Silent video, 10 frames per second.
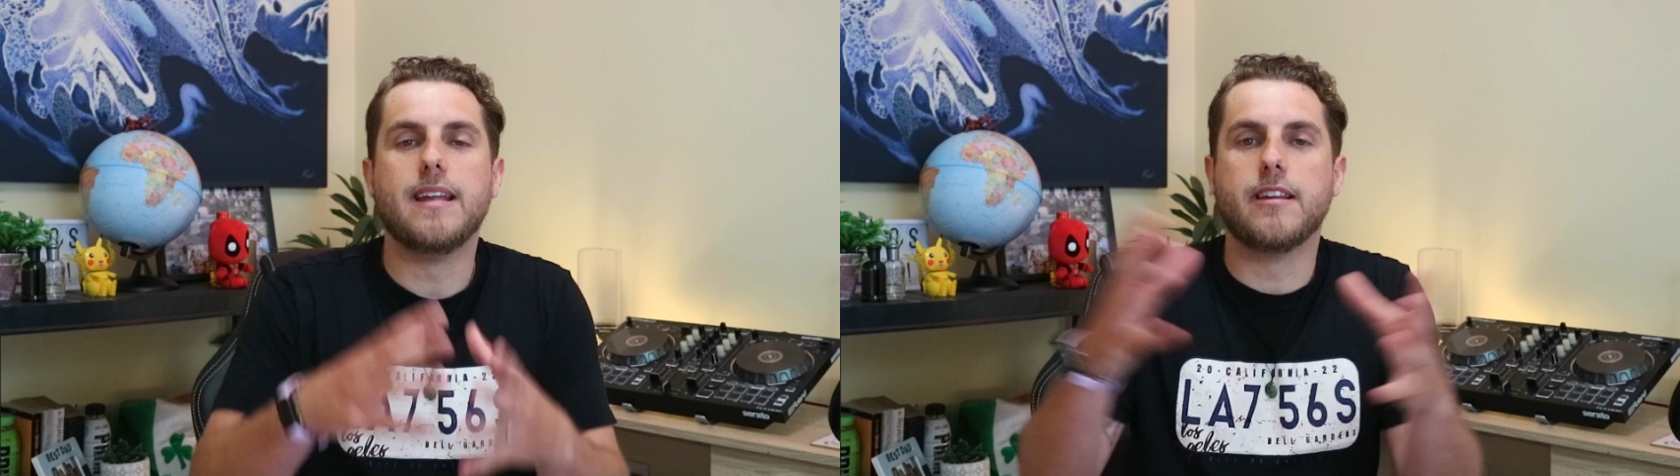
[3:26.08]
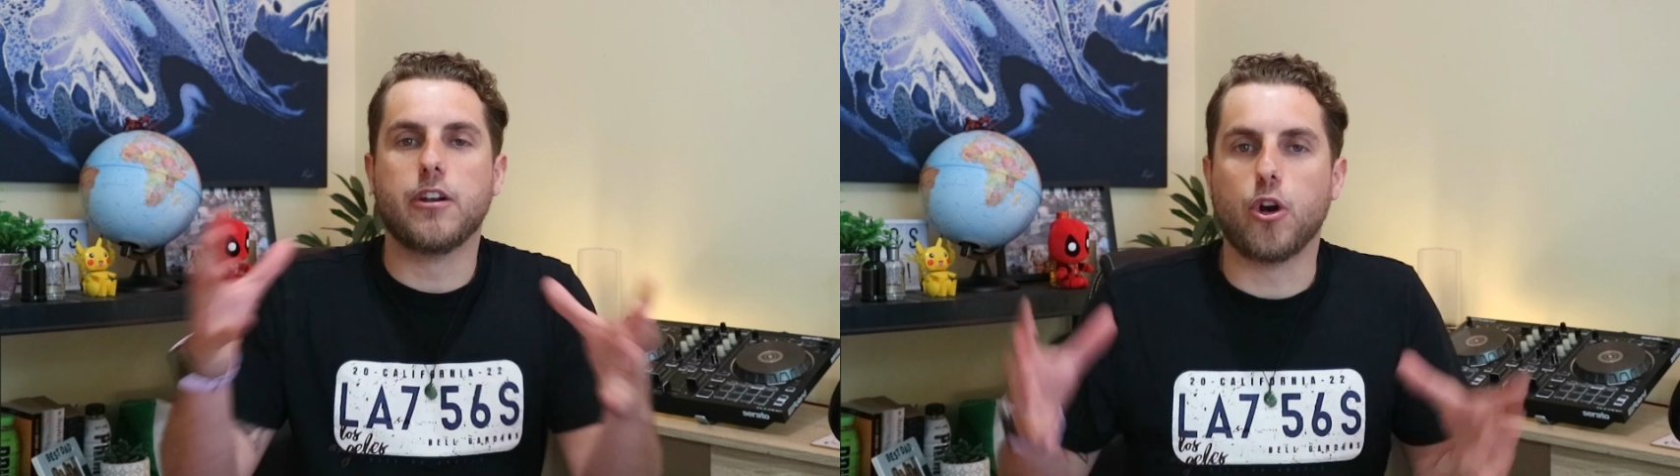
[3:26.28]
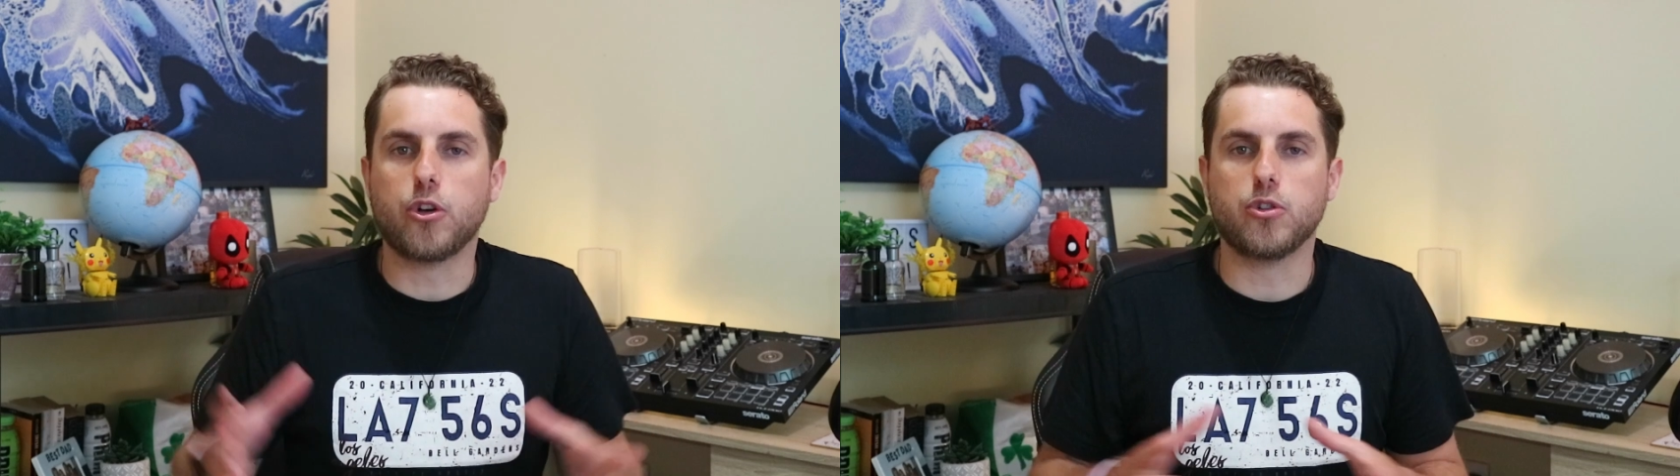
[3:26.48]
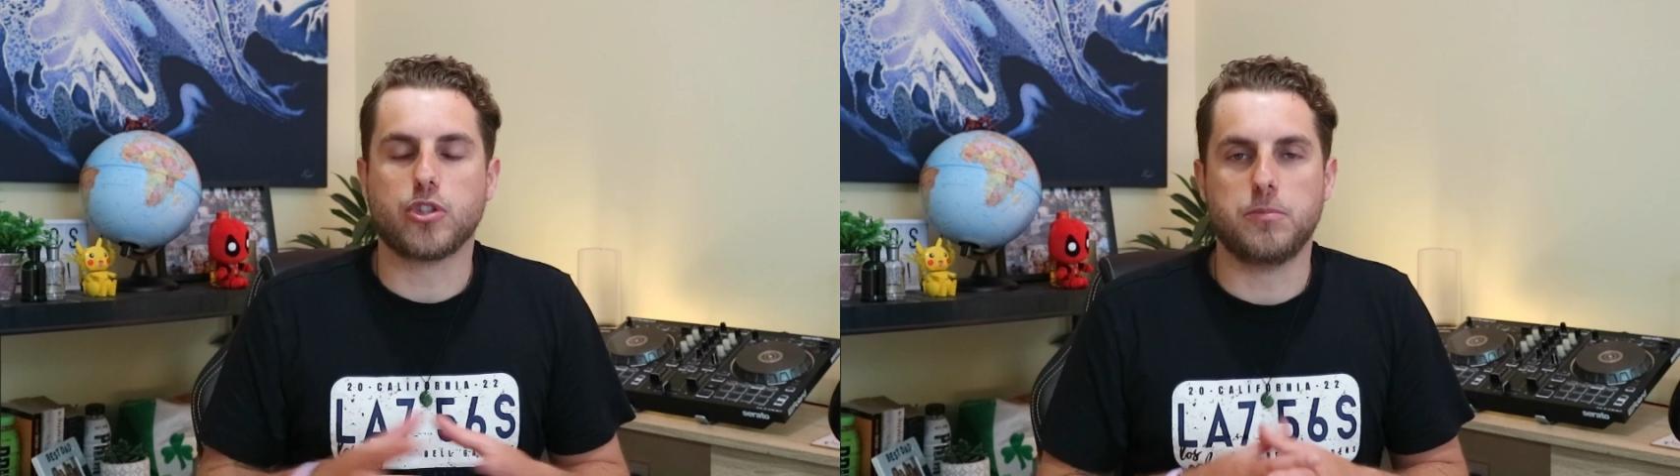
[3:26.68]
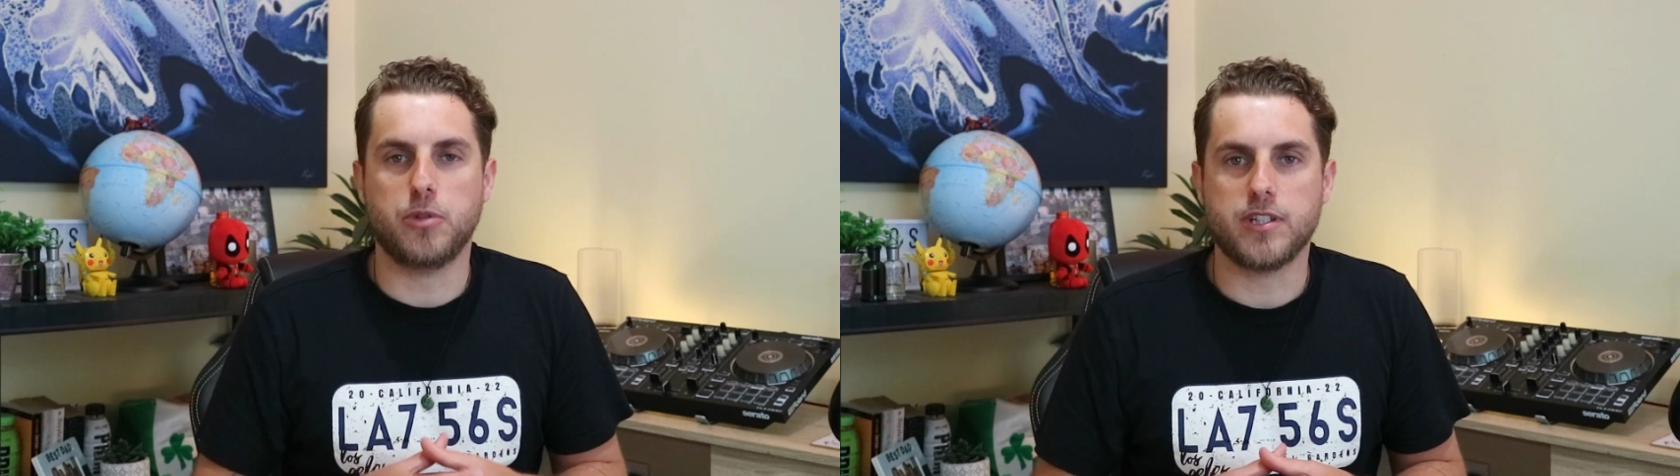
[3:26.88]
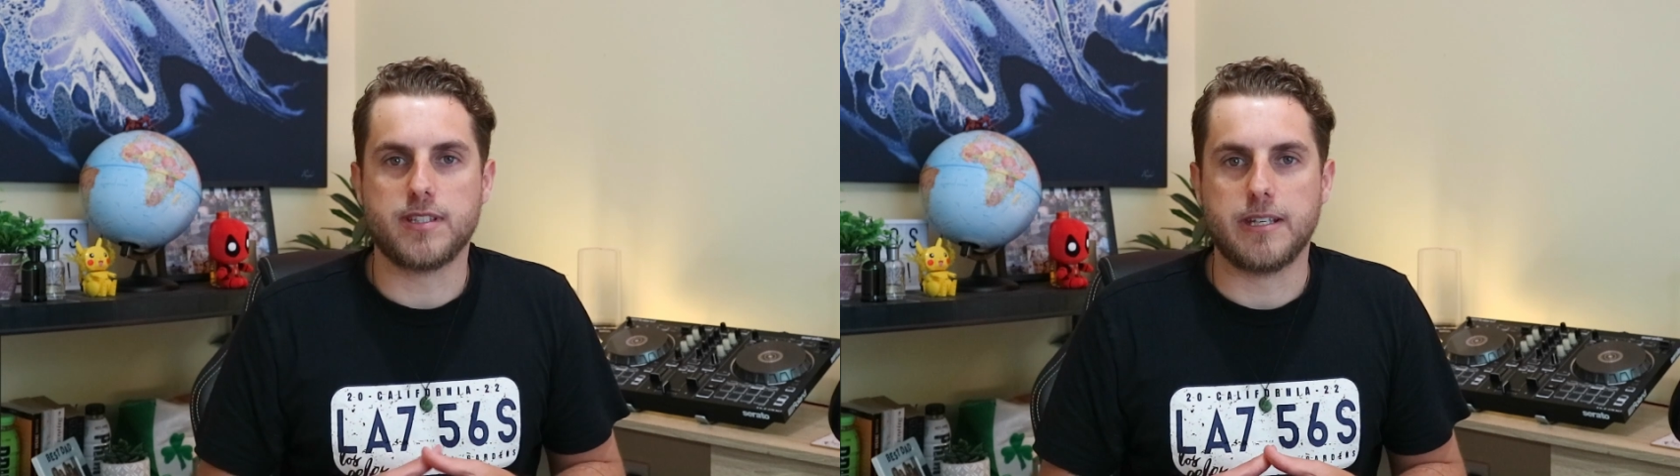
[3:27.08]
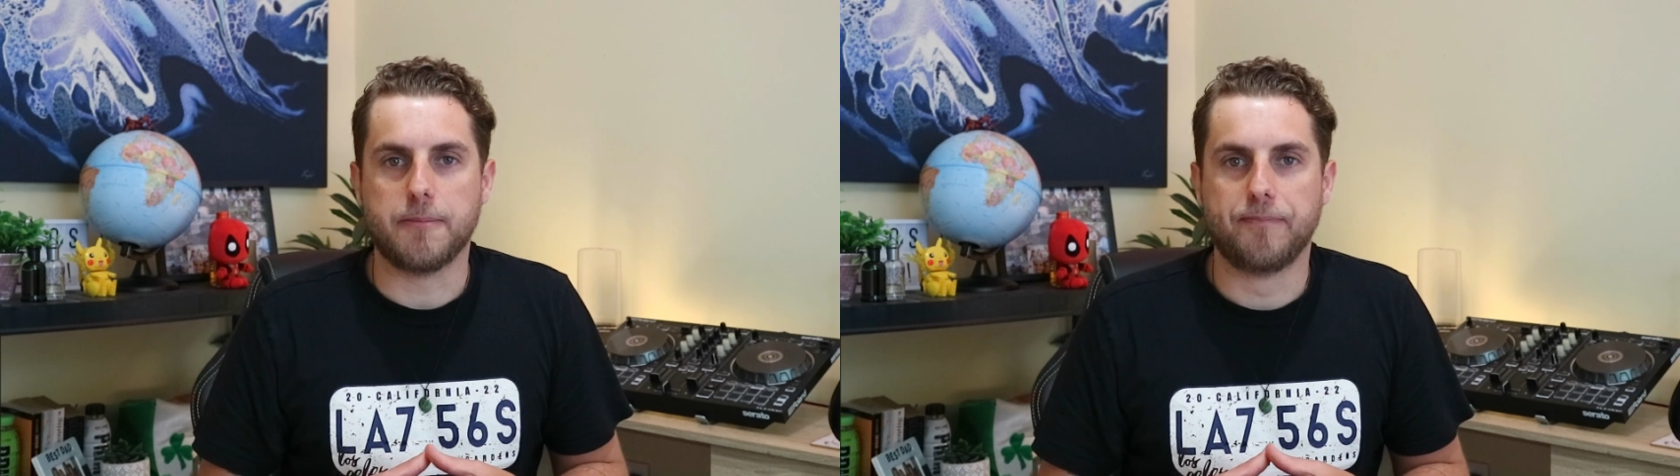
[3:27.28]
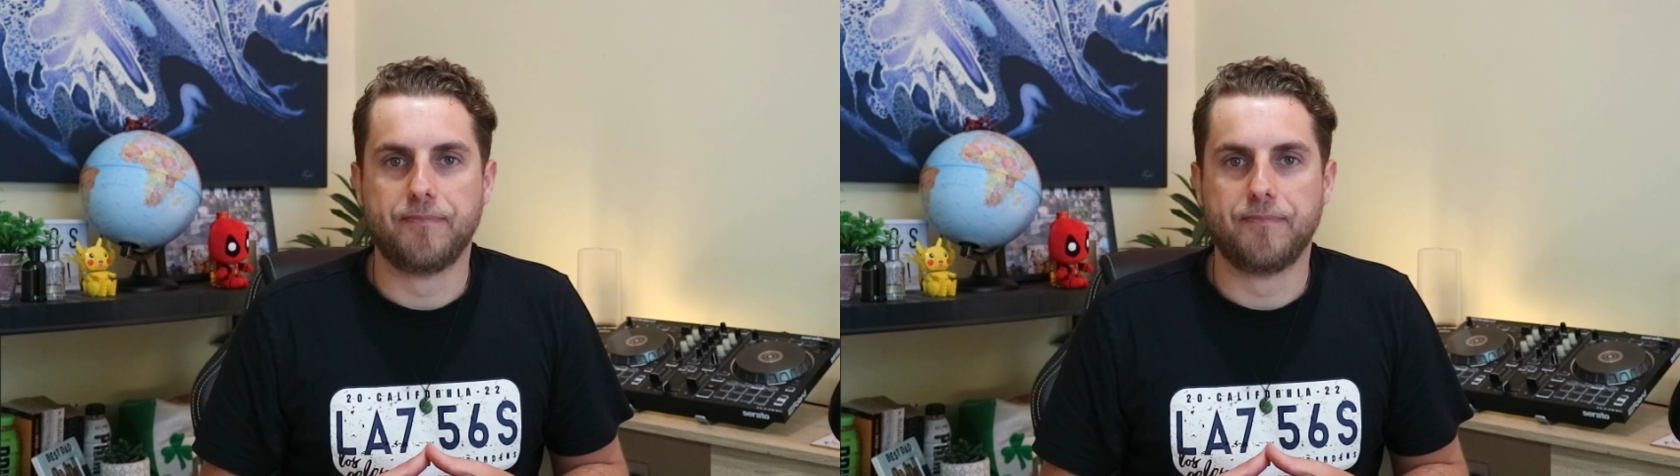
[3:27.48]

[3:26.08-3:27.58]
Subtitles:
in the local community.